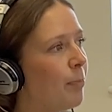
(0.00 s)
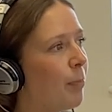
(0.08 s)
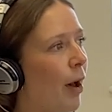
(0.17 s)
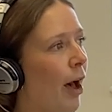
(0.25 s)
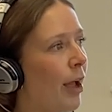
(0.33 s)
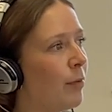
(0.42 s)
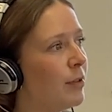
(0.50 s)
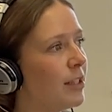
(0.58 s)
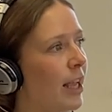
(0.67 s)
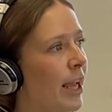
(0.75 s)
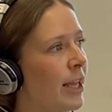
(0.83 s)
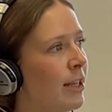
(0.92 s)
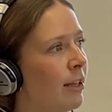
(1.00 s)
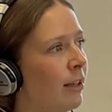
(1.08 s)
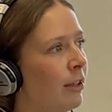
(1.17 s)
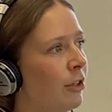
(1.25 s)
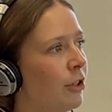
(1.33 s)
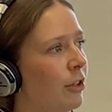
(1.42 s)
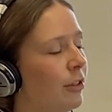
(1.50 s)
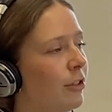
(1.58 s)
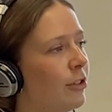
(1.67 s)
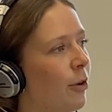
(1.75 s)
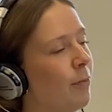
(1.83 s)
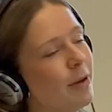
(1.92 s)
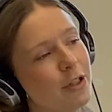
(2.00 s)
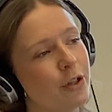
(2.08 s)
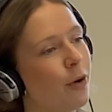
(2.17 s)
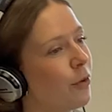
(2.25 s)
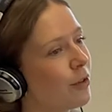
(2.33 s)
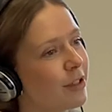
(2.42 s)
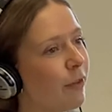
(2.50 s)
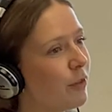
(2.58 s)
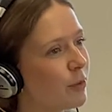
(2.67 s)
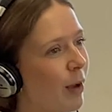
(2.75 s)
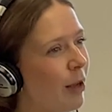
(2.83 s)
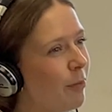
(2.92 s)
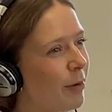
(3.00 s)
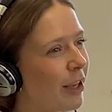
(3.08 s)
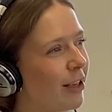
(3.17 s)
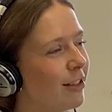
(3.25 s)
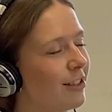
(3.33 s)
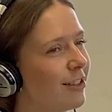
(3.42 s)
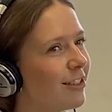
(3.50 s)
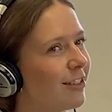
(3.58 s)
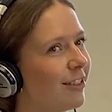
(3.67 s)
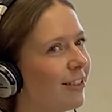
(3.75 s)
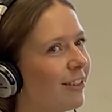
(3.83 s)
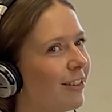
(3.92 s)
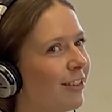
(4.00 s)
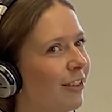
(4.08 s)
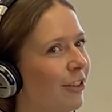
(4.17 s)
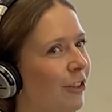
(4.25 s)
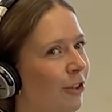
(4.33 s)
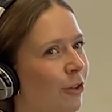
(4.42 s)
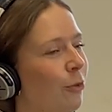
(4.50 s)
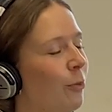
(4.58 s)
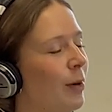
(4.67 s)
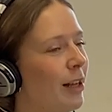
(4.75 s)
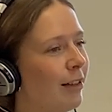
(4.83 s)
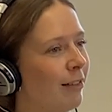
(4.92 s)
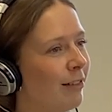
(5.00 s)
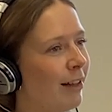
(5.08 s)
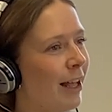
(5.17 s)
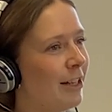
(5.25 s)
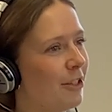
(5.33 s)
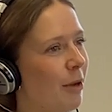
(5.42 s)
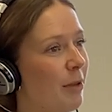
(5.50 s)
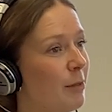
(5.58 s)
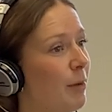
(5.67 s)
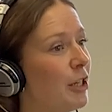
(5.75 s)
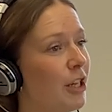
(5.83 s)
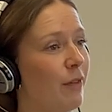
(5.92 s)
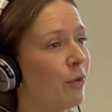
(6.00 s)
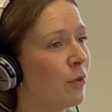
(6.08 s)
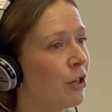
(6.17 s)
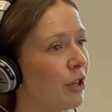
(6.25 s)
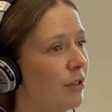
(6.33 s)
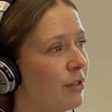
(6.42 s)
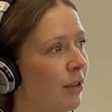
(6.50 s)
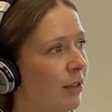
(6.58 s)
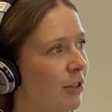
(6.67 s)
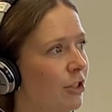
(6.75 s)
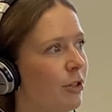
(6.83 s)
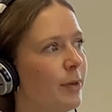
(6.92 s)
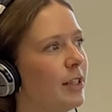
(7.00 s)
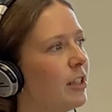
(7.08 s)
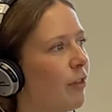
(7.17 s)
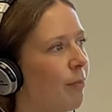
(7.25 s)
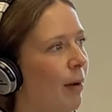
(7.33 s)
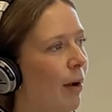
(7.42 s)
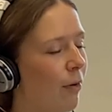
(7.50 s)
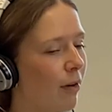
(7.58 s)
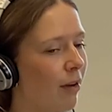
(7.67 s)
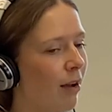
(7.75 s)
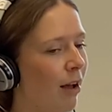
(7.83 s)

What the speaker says: But I would say don't pigeonhole yourself as well, because you will end up, especially if you're in news, doing stuff about